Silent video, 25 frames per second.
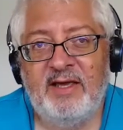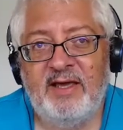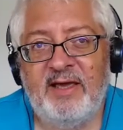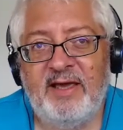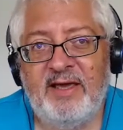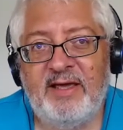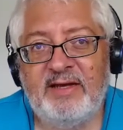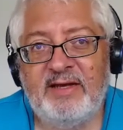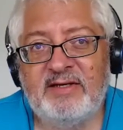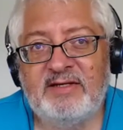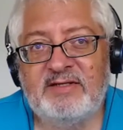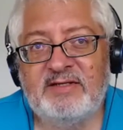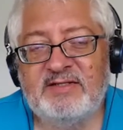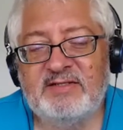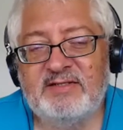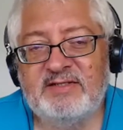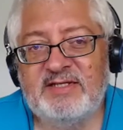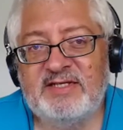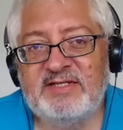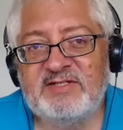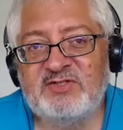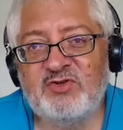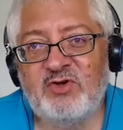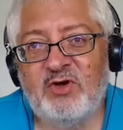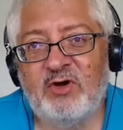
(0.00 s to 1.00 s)
And
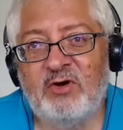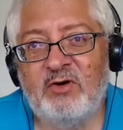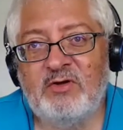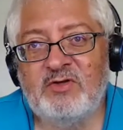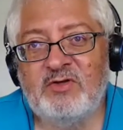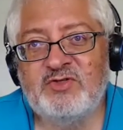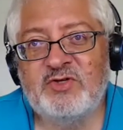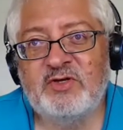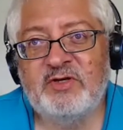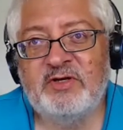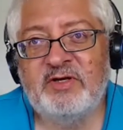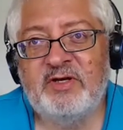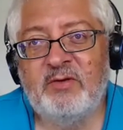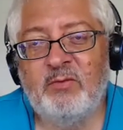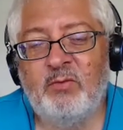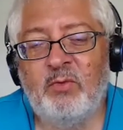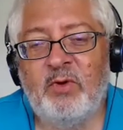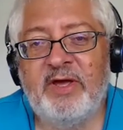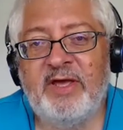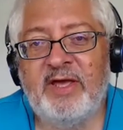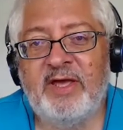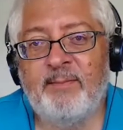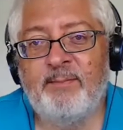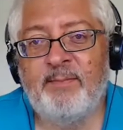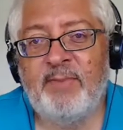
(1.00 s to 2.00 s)
this also in a
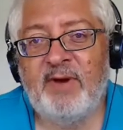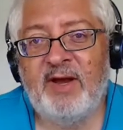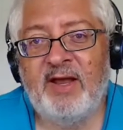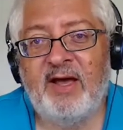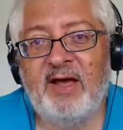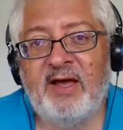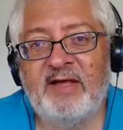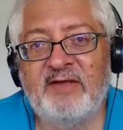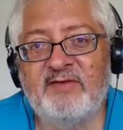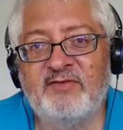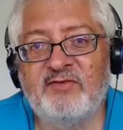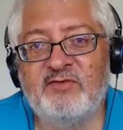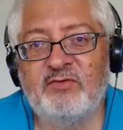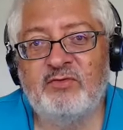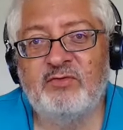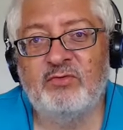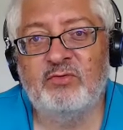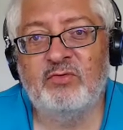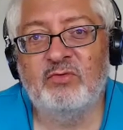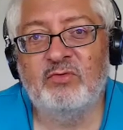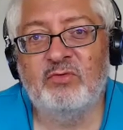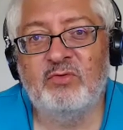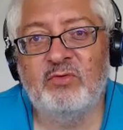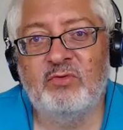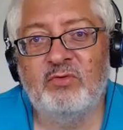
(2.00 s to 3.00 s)
way applies to
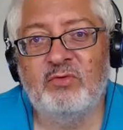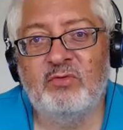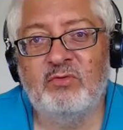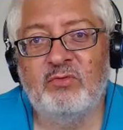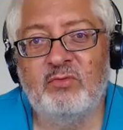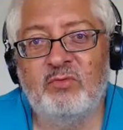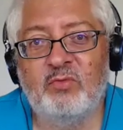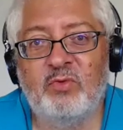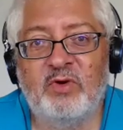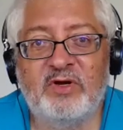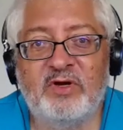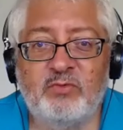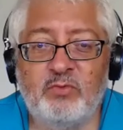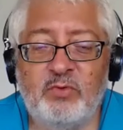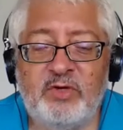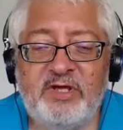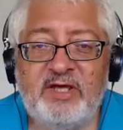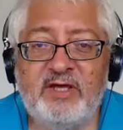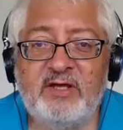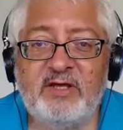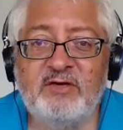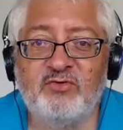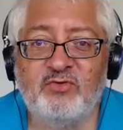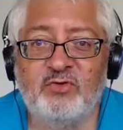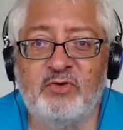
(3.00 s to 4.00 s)
what we
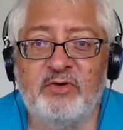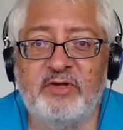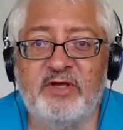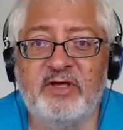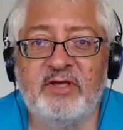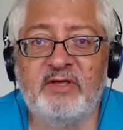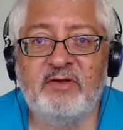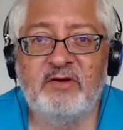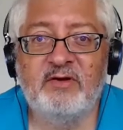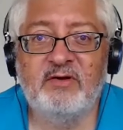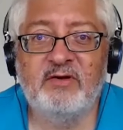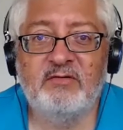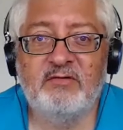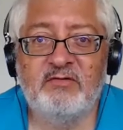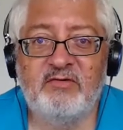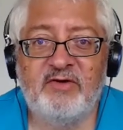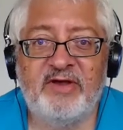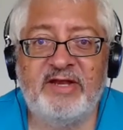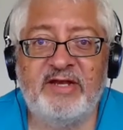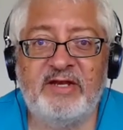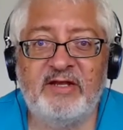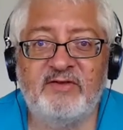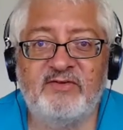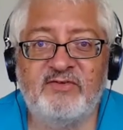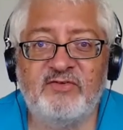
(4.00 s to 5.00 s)
are doing, you know,
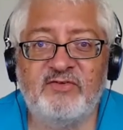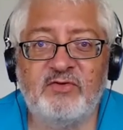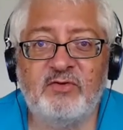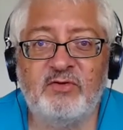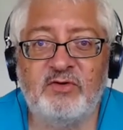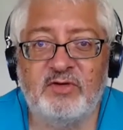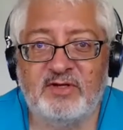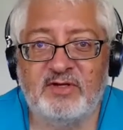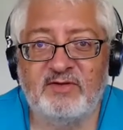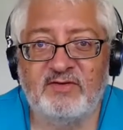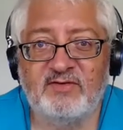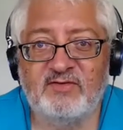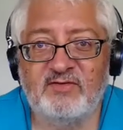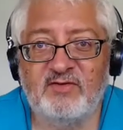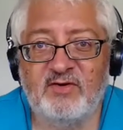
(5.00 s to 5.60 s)
grading students.